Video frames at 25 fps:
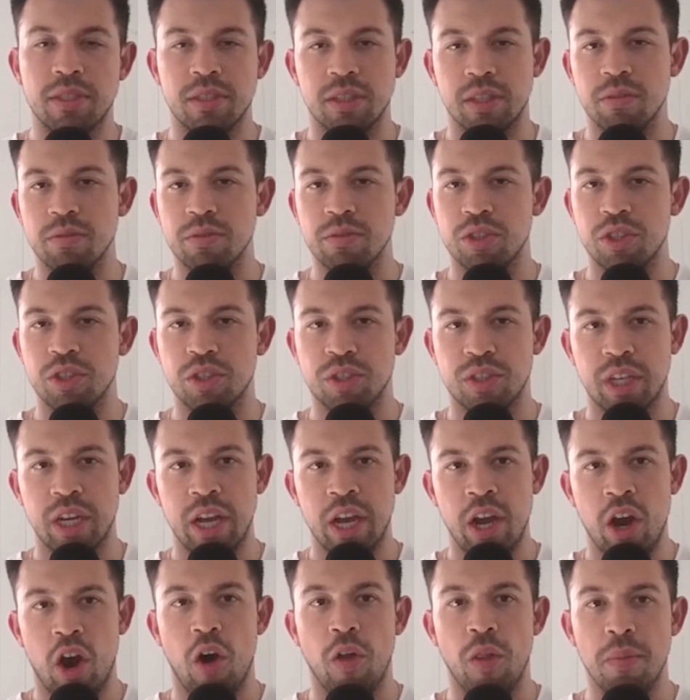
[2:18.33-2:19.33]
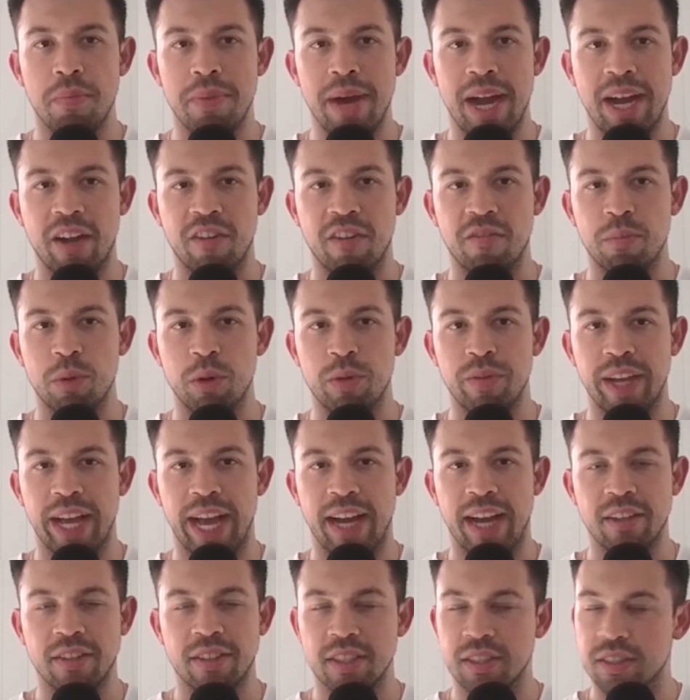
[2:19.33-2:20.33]
So it was just on the back of moving
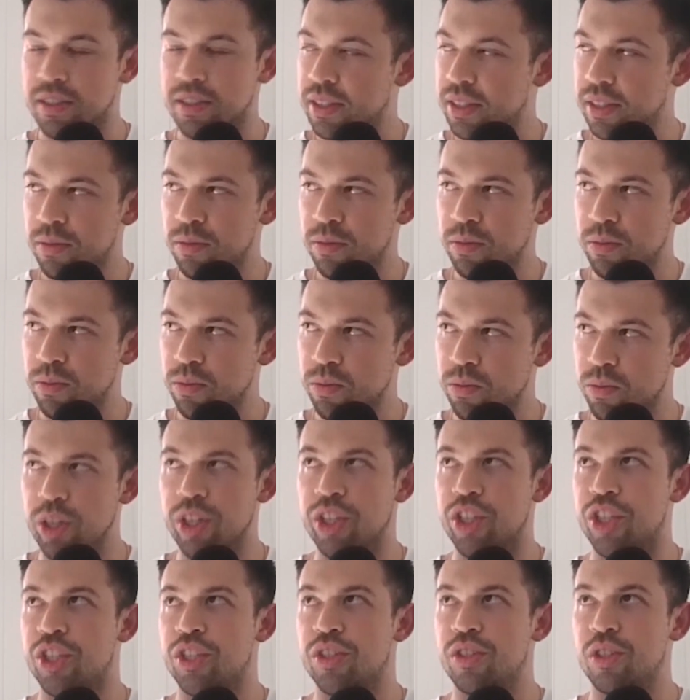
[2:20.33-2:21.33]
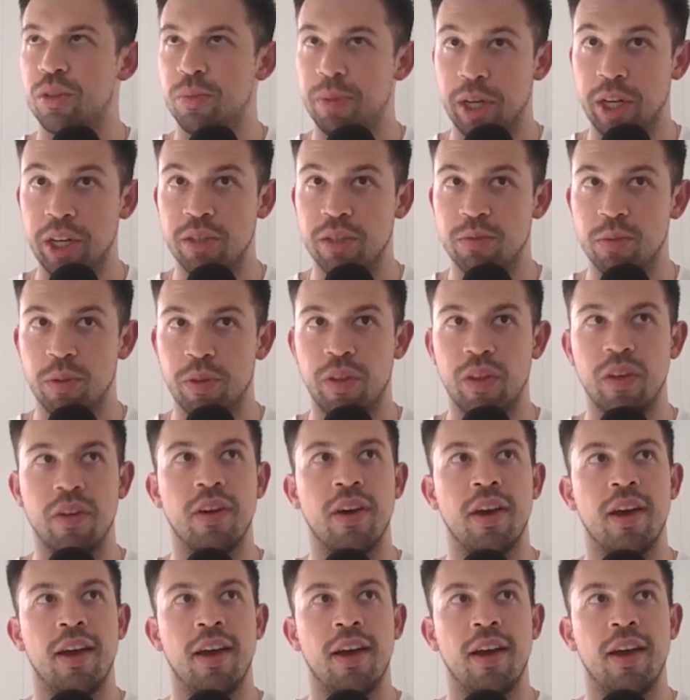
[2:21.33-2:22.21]
houses, which, to be honest with you,